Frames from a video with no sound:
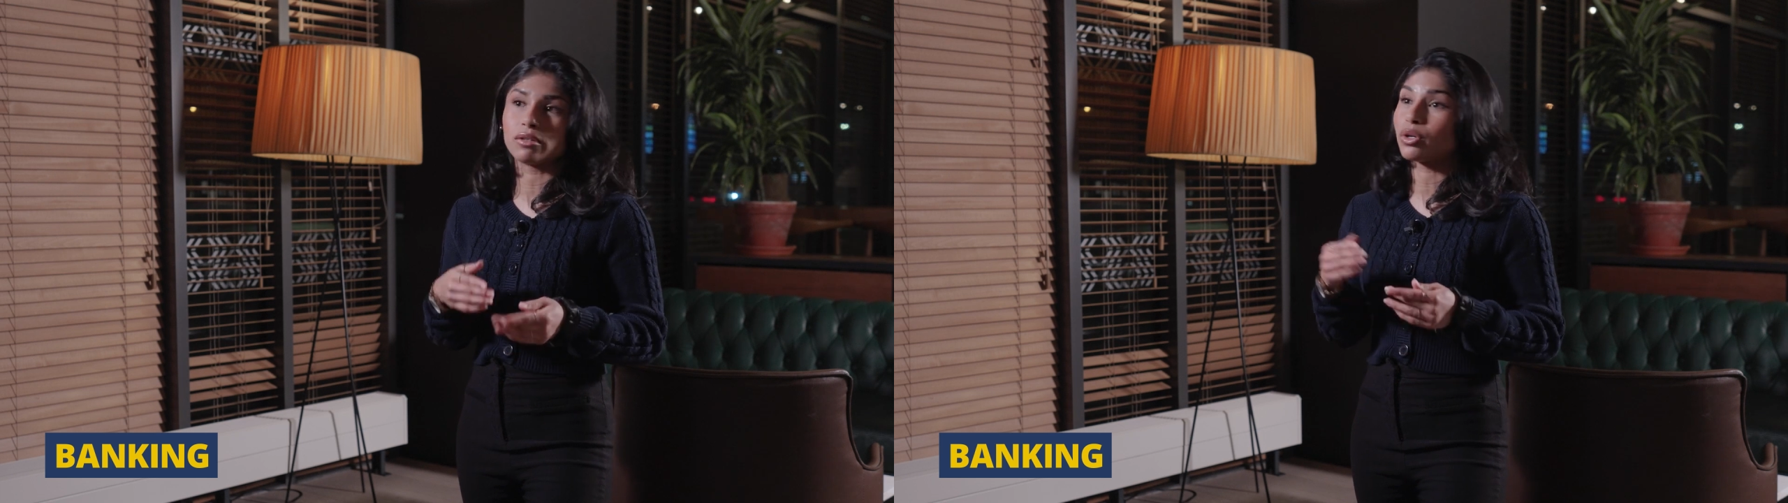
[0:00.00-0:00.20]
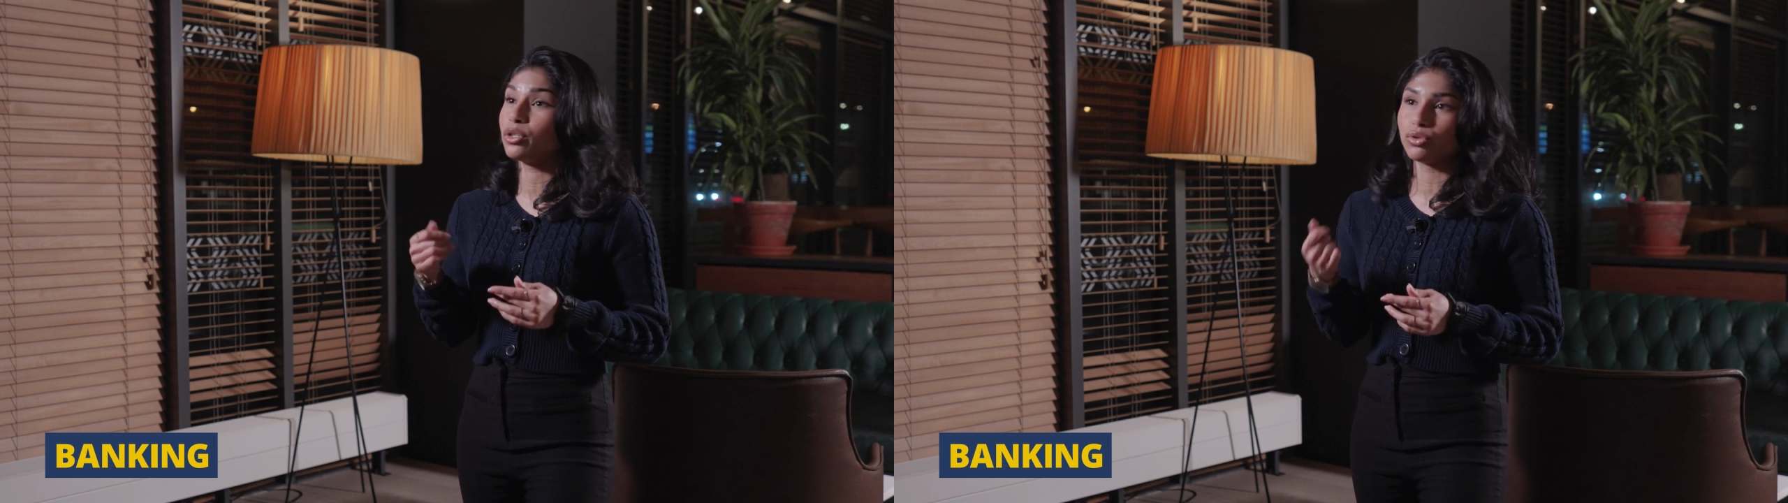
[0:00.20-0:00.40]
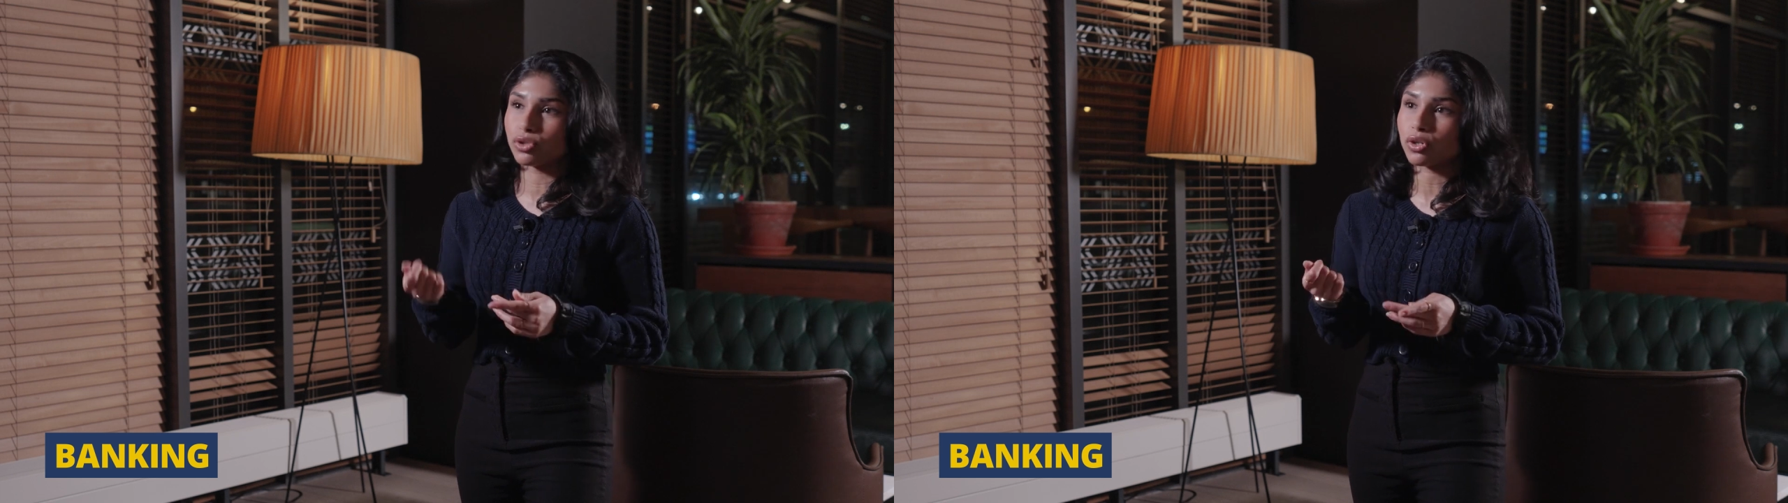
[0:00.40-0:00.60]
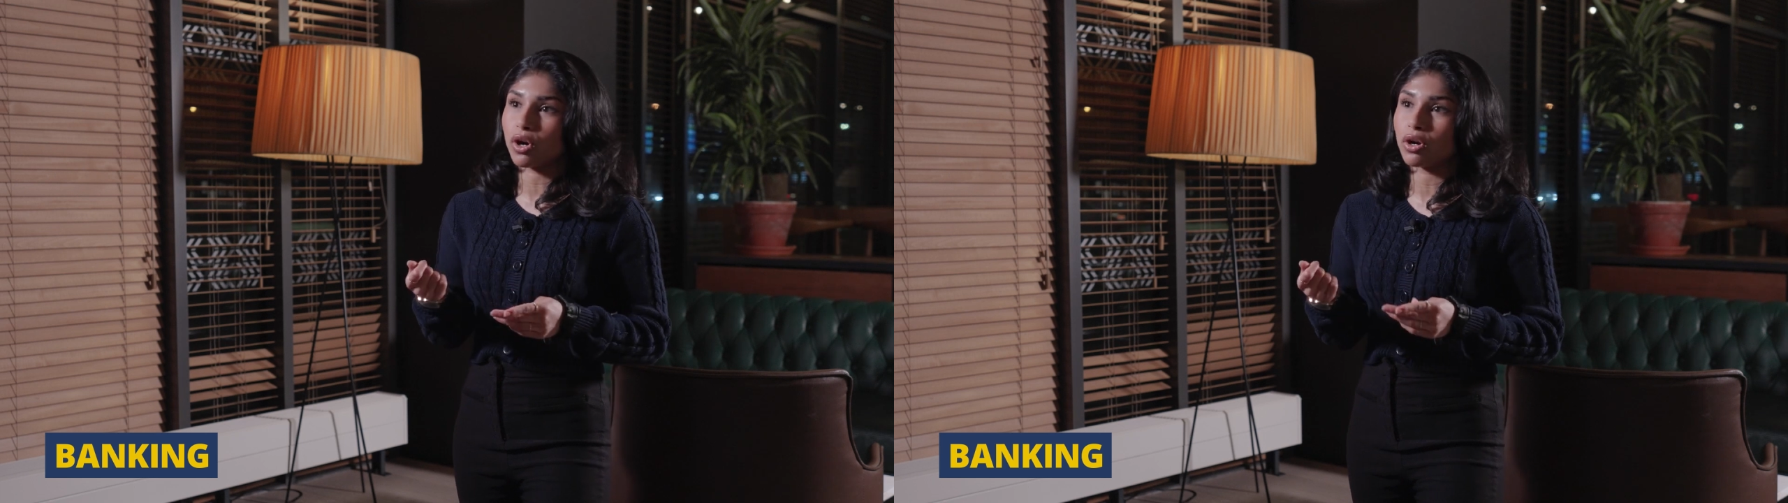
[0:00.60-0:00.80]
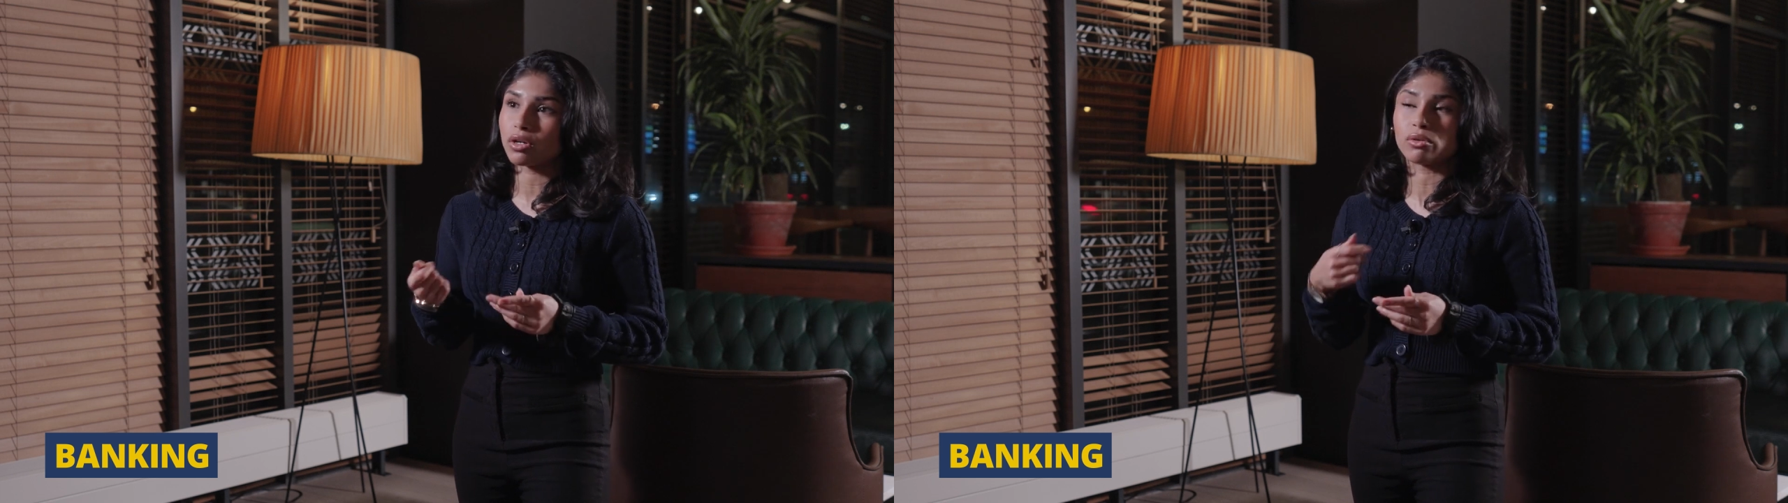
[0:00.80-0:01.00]
You can use your
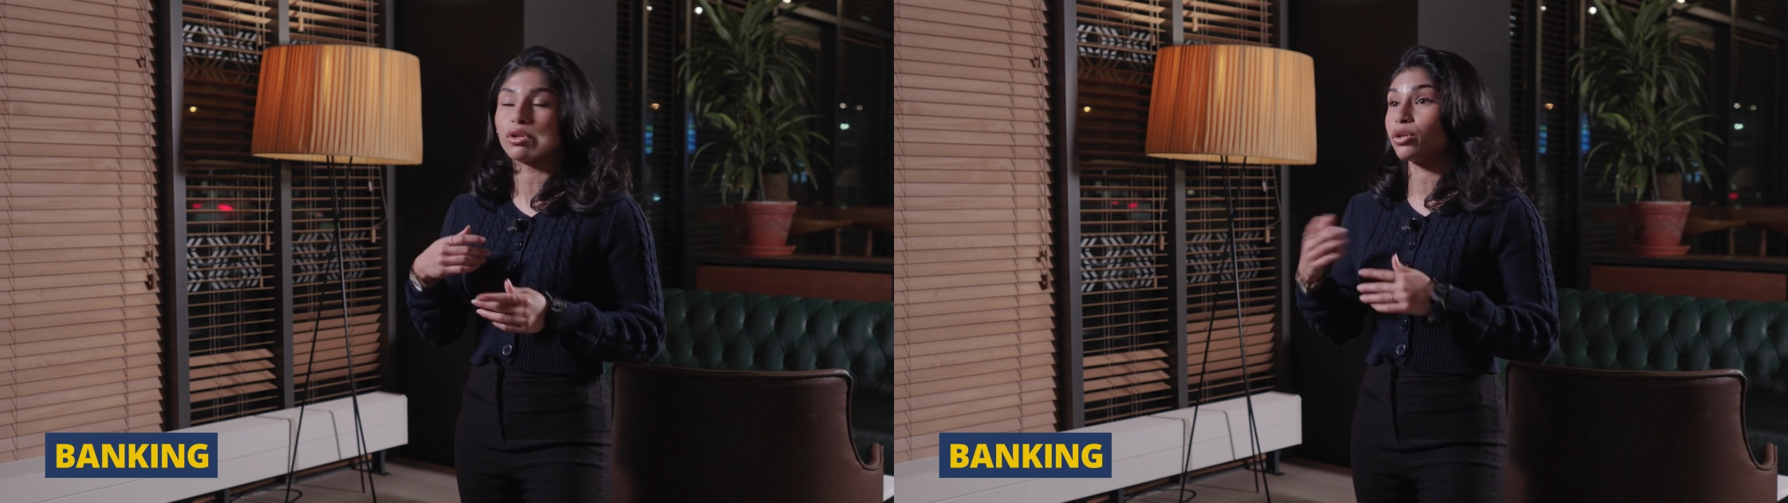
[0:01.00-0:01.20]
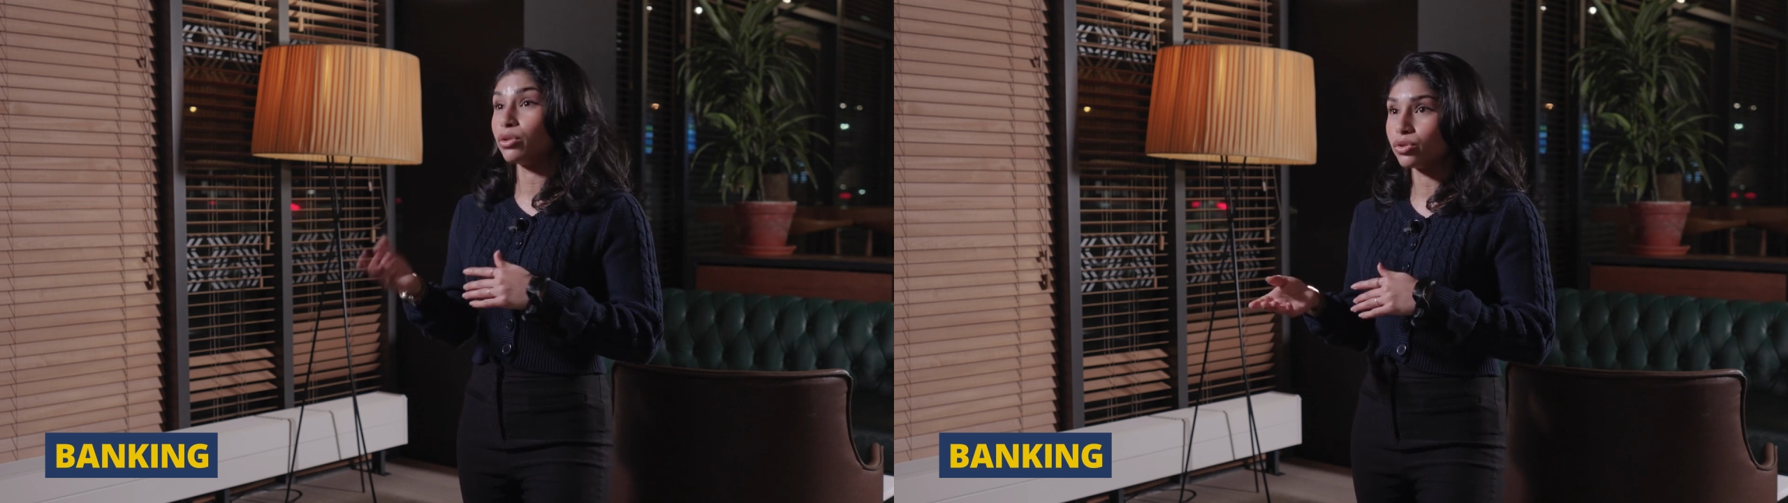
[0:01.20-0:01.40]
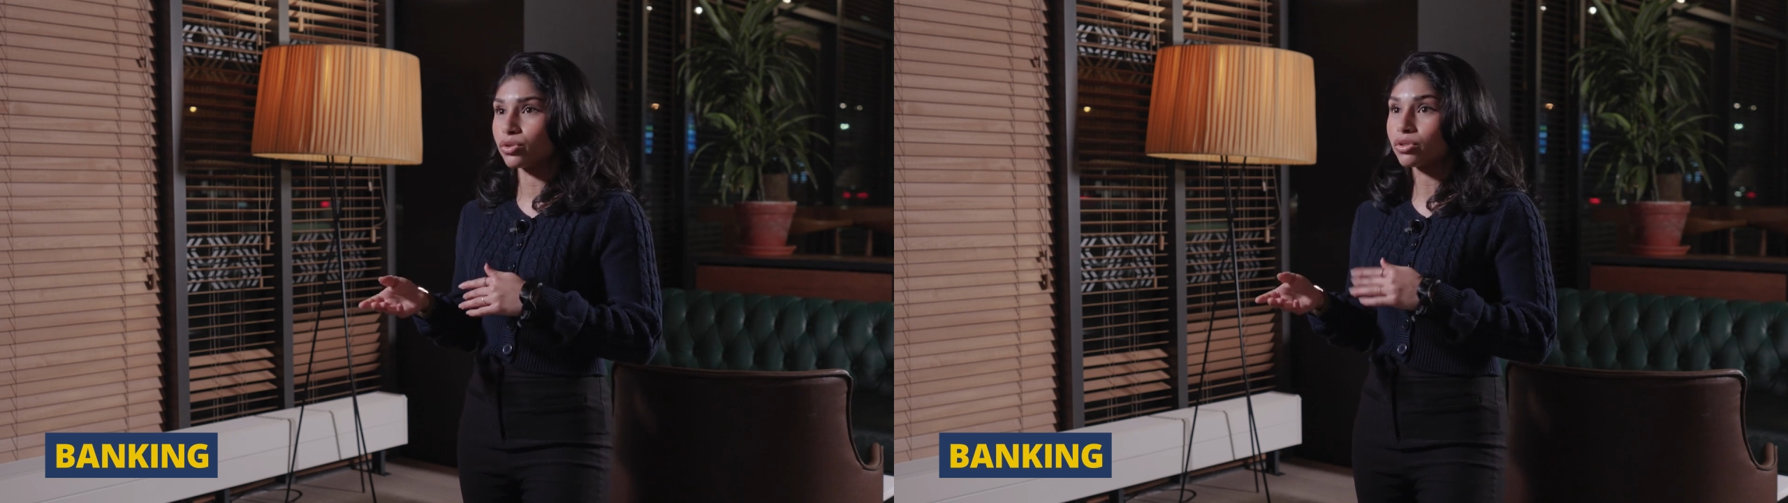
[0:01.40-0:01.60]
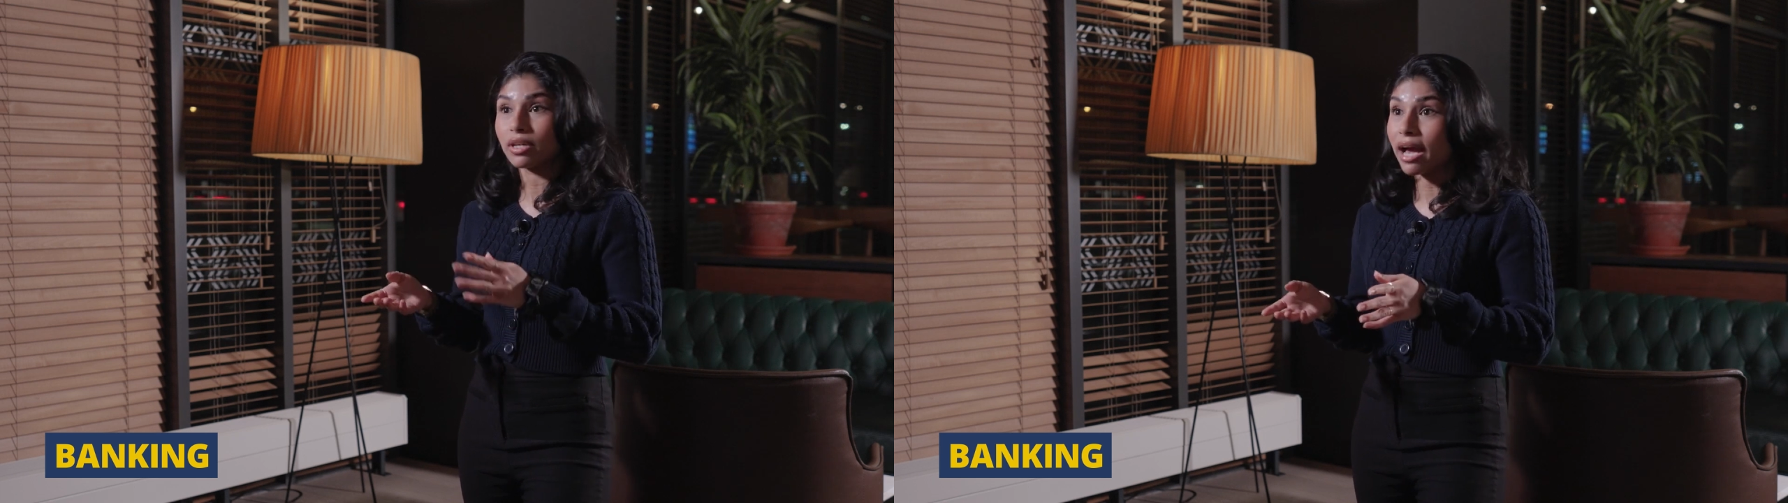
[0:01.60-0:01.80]
card or you can use